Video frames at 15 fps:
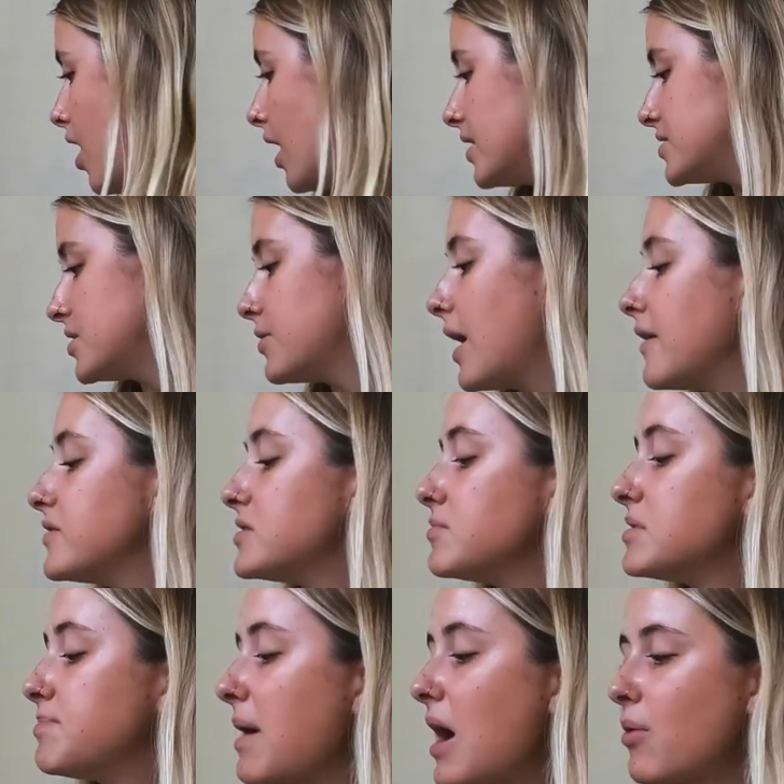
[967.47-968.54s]
I do have some
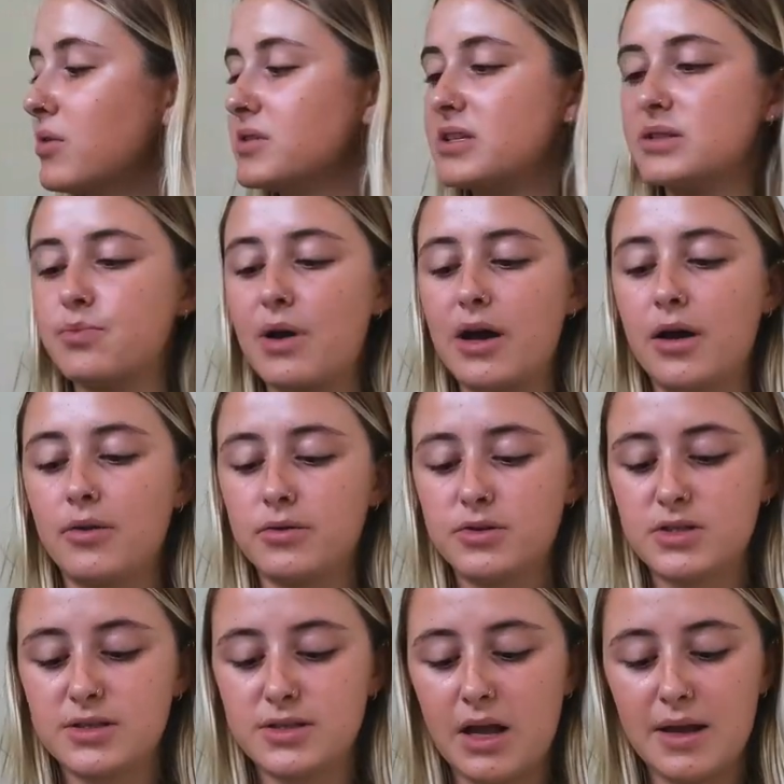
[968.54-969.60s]
spare ones as well,
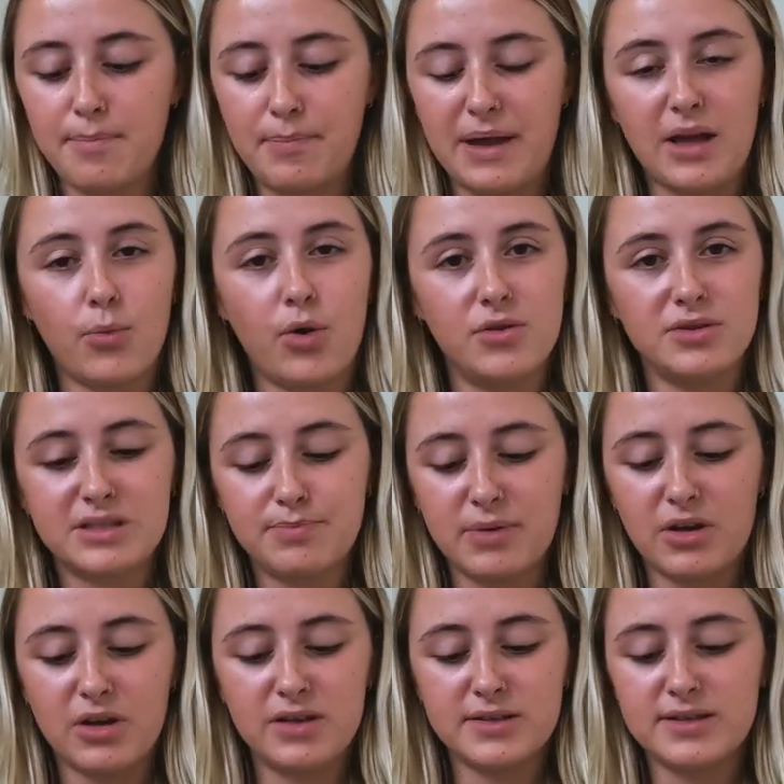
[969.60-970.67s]
just like bigger ones,
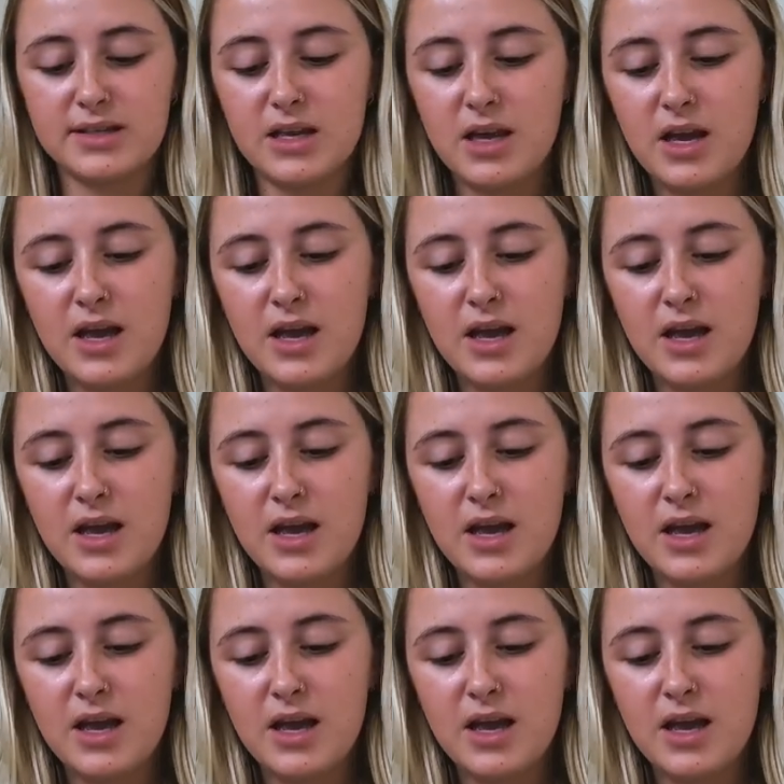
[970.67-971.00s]
because